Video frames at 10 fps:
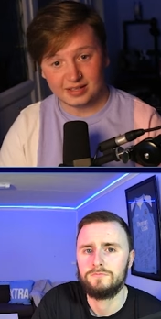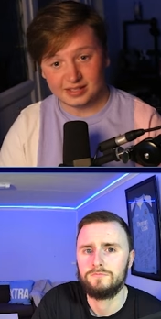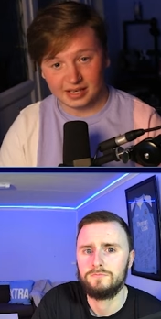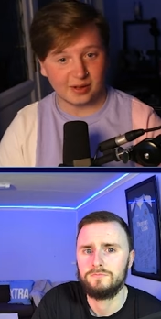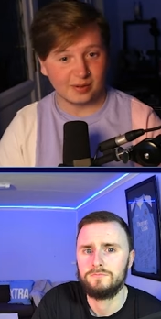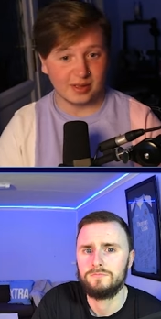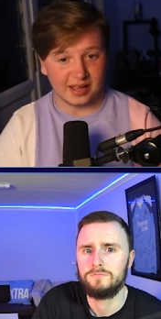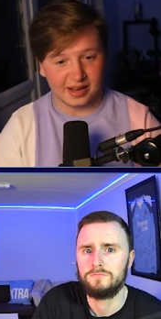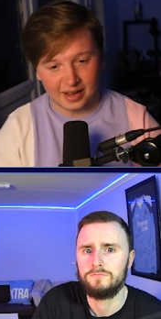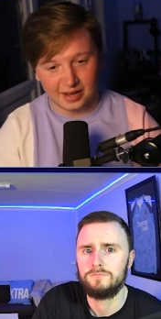Speaker 1: sick.
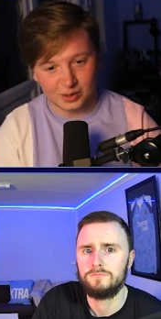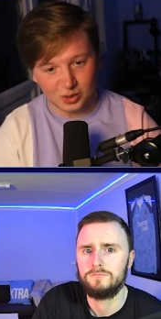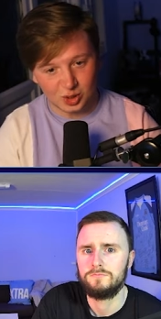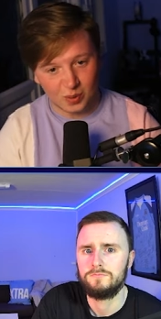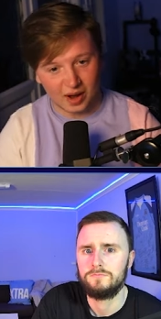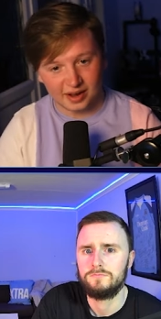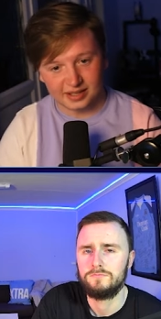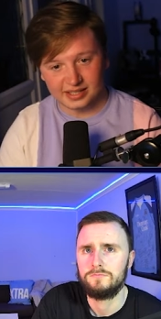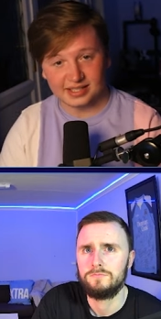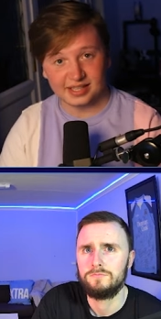Yeah, he had the Joe Hart
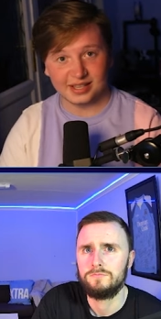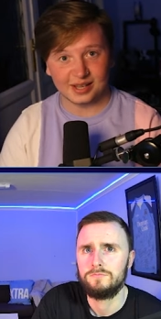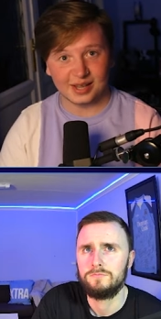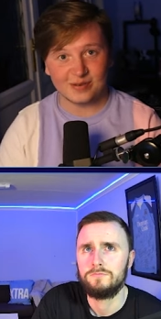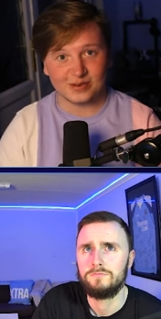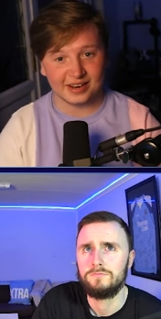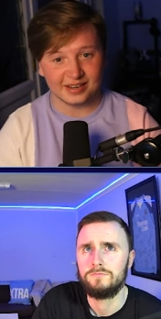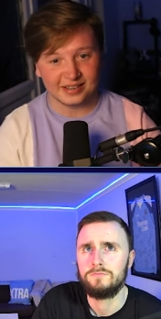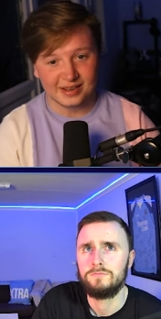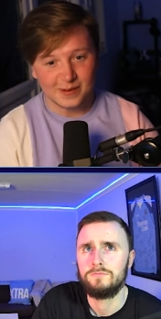disease in it, the left
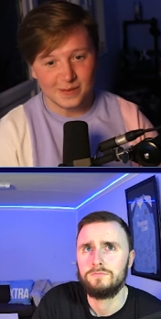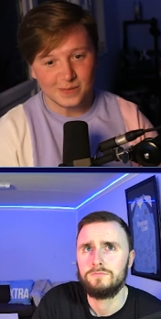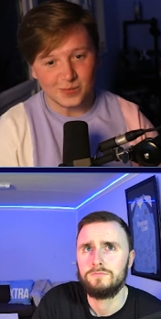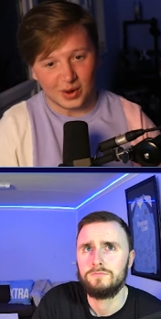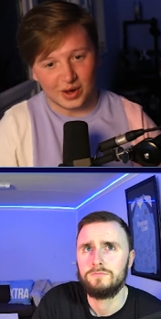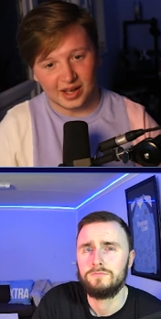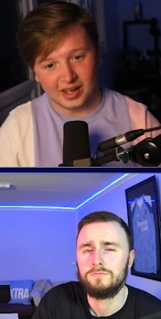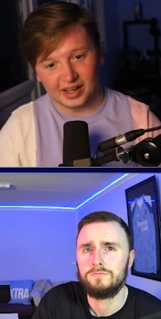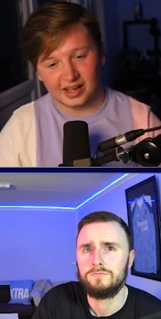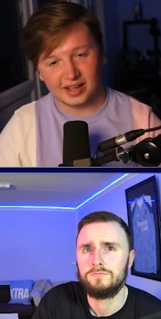hand. But
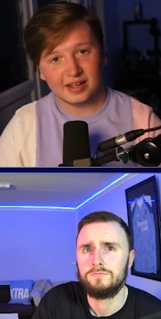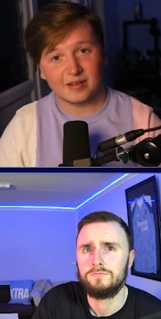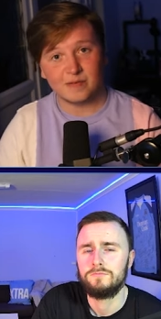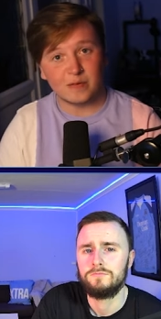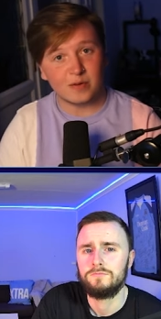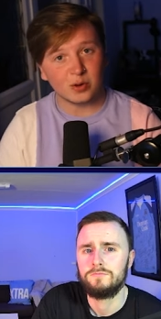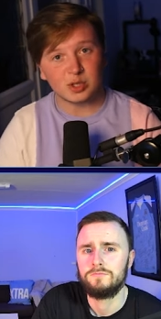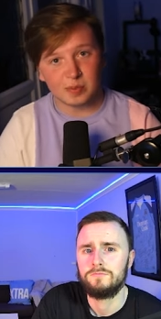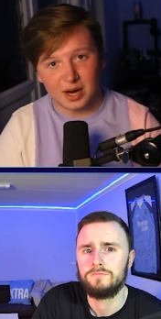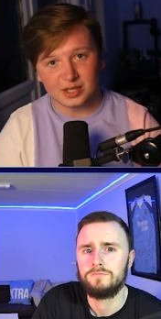uh, Phil
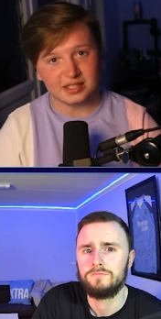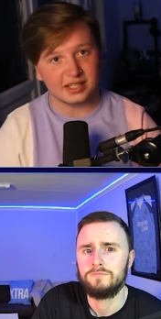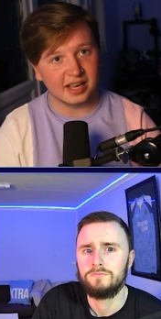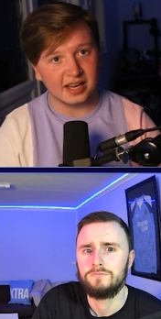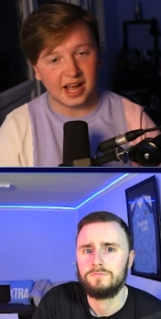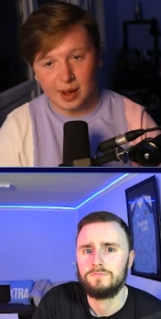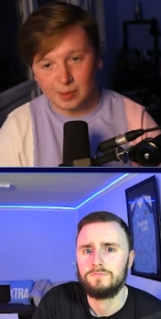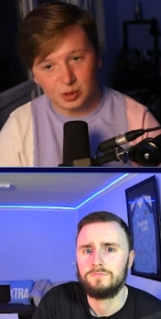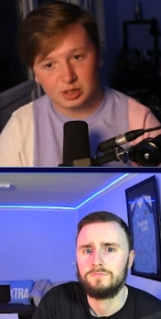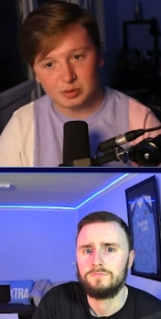Foden smashed it today.
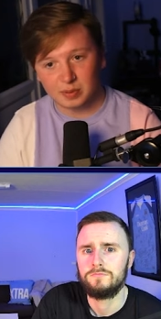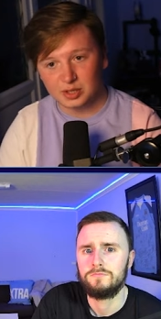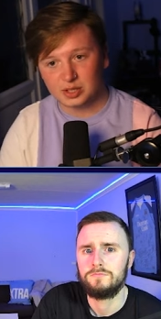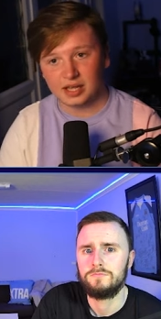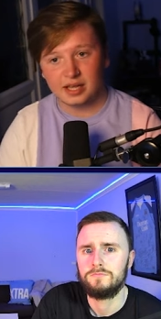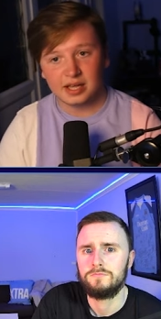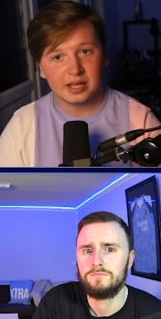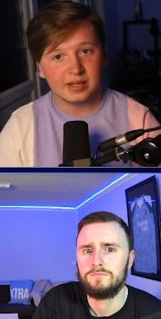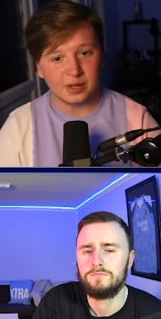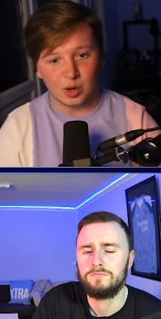Absolutely smashed it.
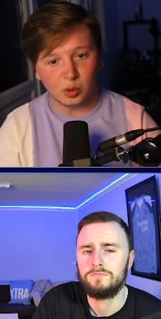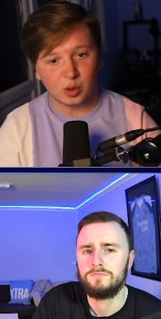The no